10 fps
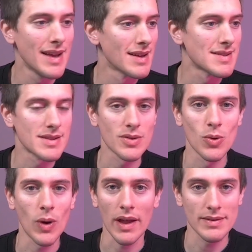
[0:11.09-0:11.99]

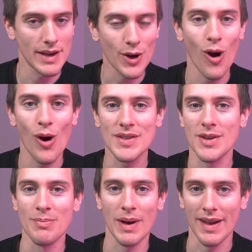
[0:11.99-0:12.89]
So, and they're
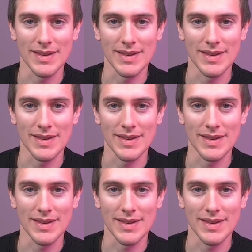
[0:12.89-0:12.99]
awesome, uh,